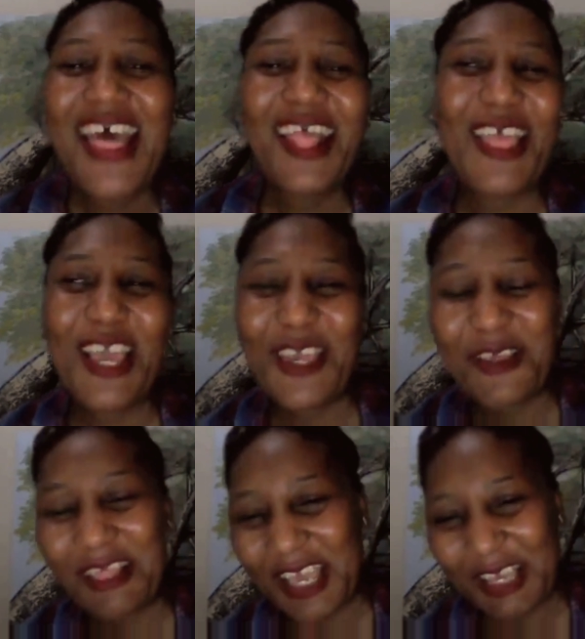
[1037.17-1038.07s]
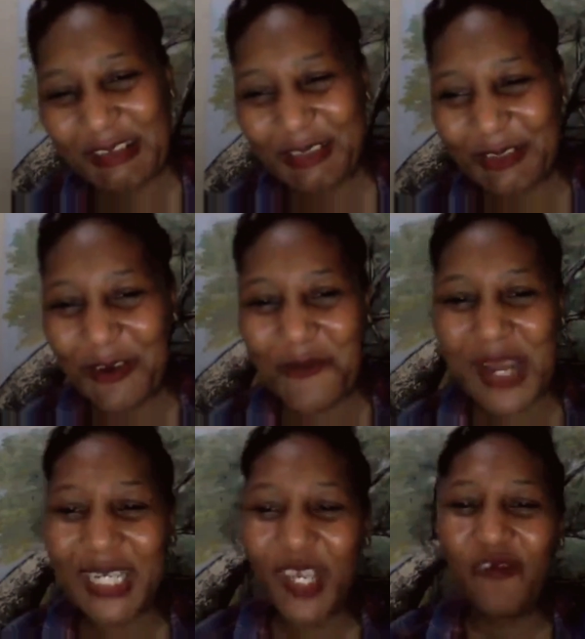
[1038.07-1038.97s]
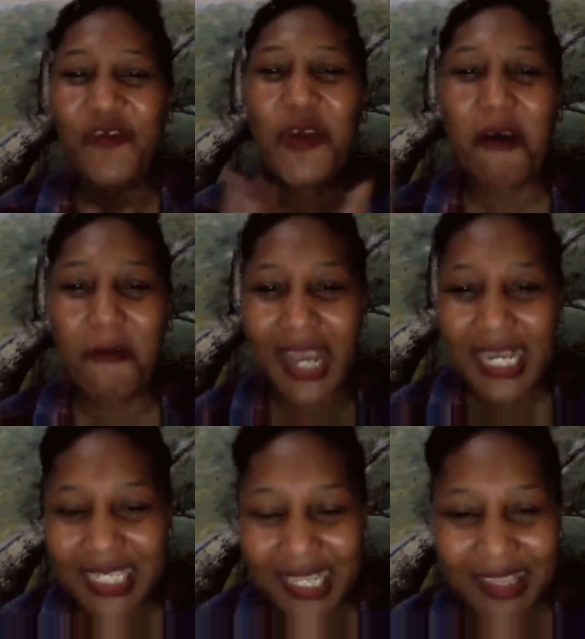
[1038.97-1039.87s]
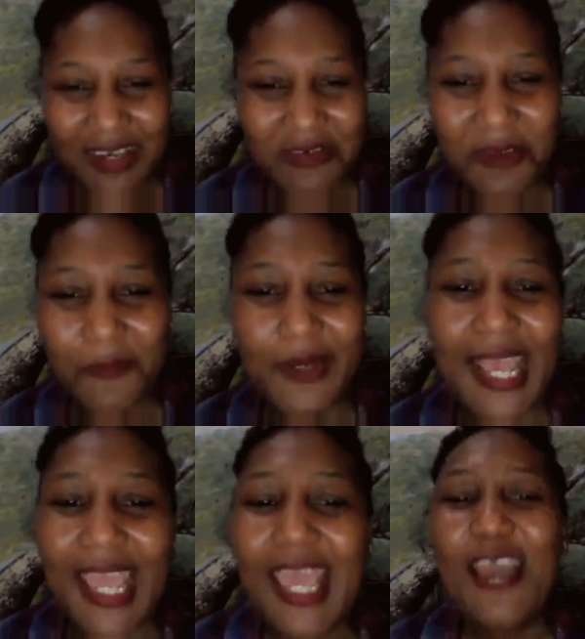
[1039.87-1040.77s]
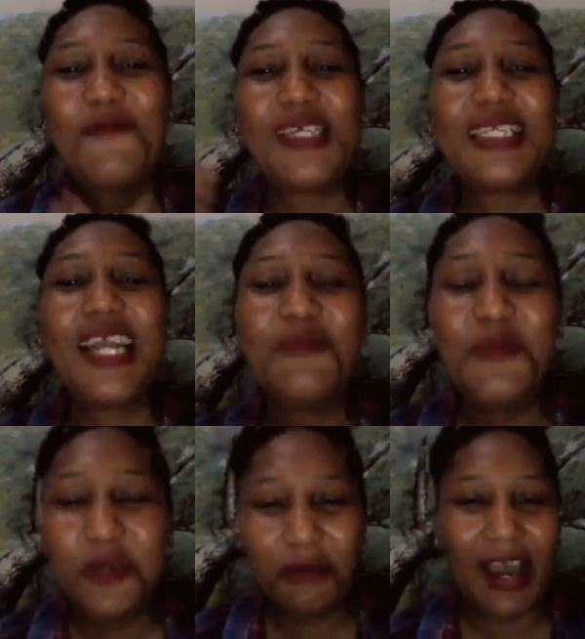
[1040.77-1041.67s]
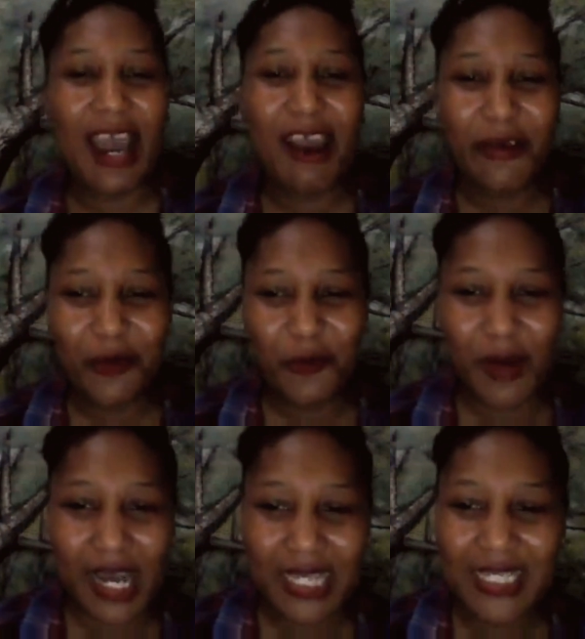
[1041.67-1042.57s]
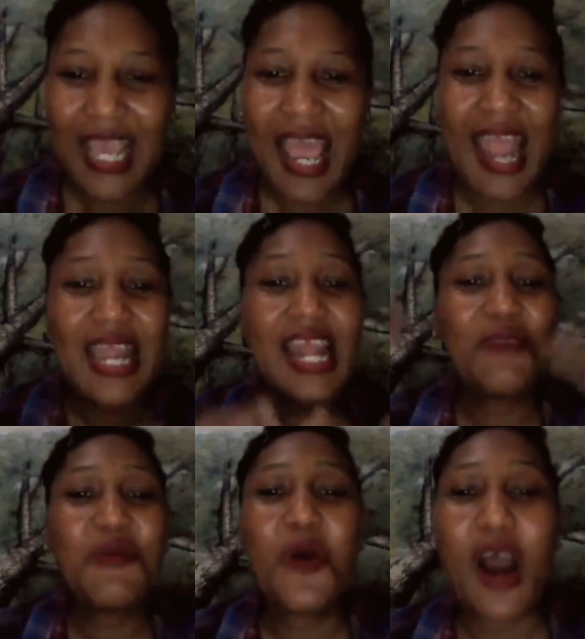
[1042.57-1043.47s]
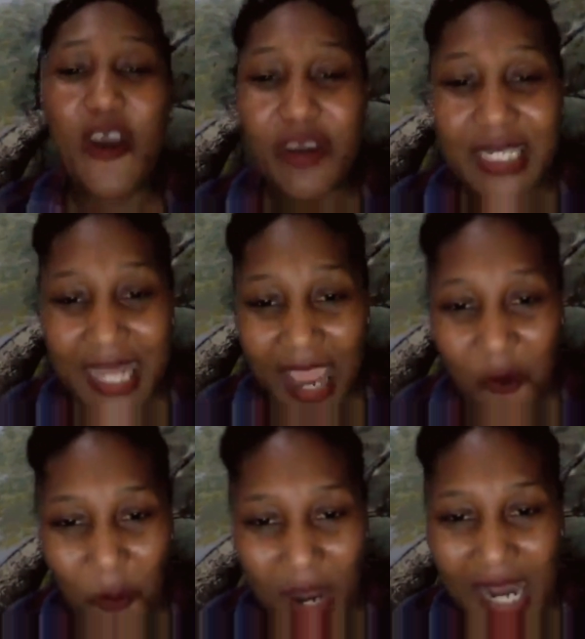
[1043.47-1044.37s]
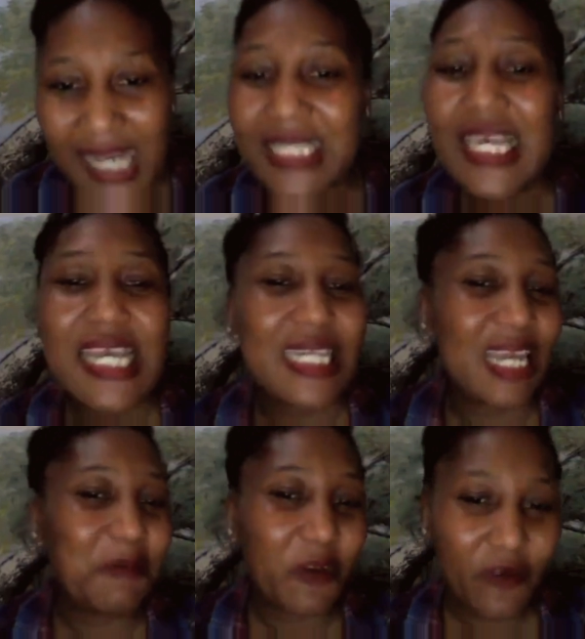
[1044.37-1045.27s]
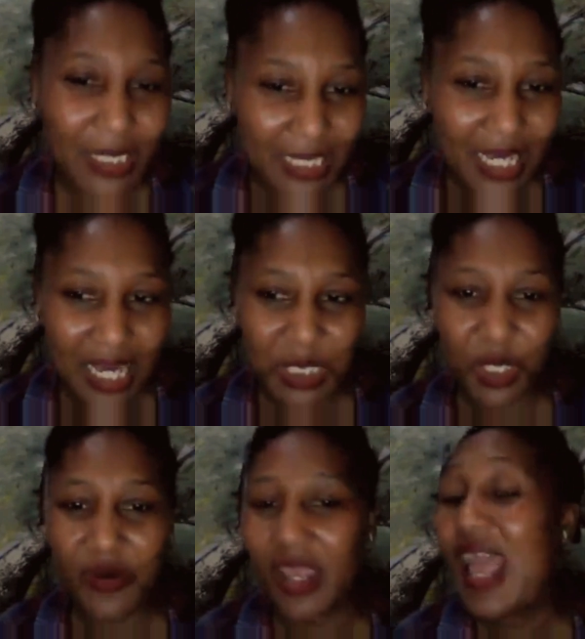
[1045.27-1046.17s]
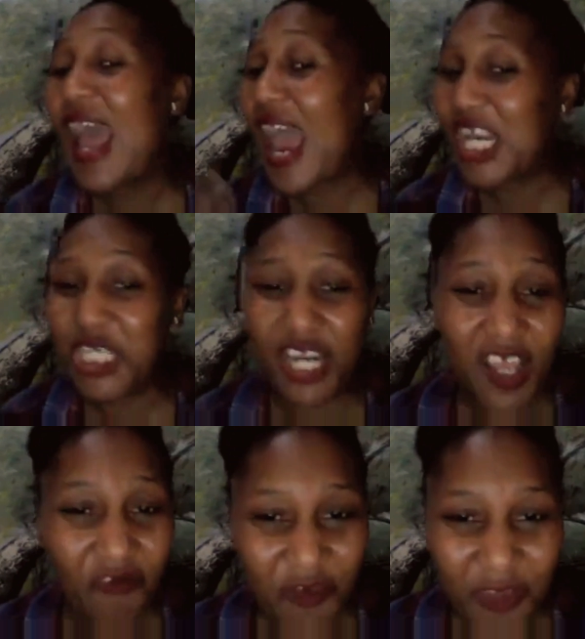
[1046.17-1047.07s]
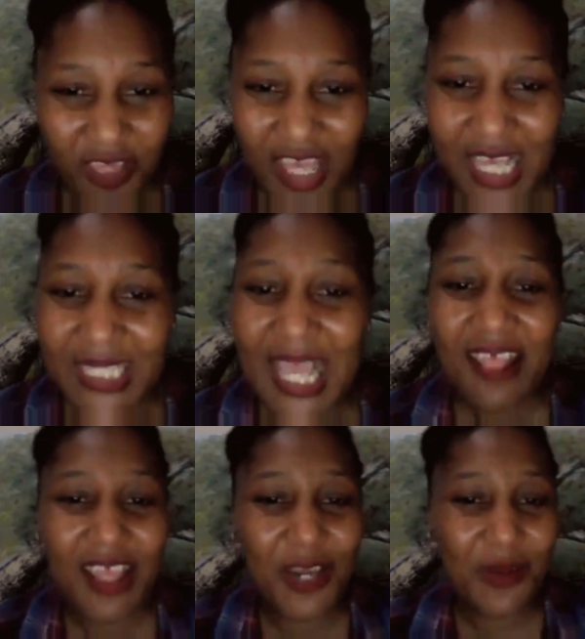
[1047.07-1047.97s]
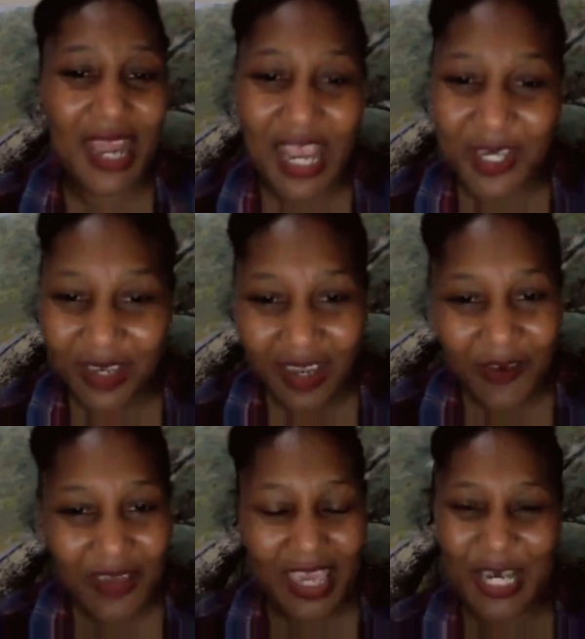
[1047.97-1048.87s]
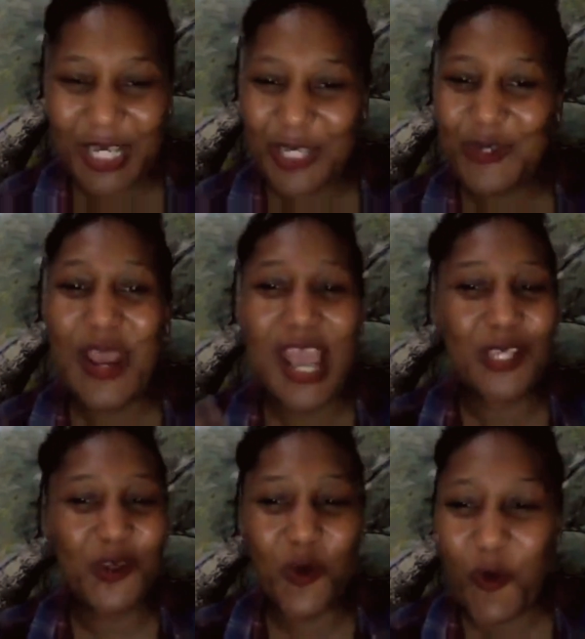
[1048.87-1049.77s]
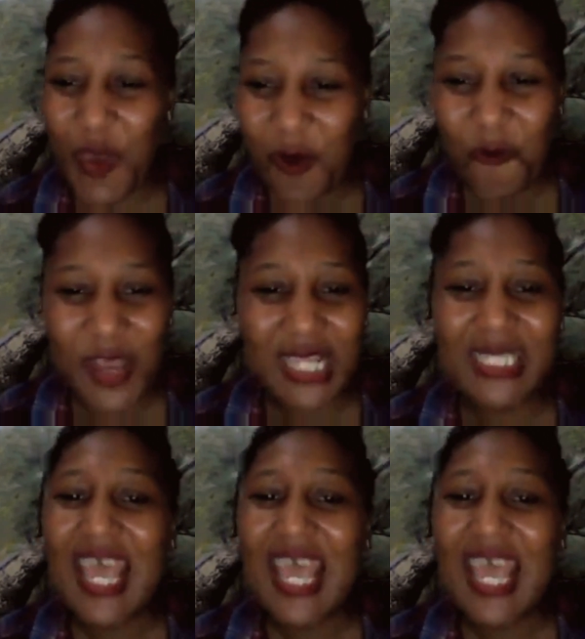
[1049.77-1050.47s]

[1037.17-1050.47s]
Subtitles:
Thank you so much. If you are watching the replay, please let me know how it was and let me know how your day was in terms of your decluttering. I shared a few things that you can actually look into as your quick wins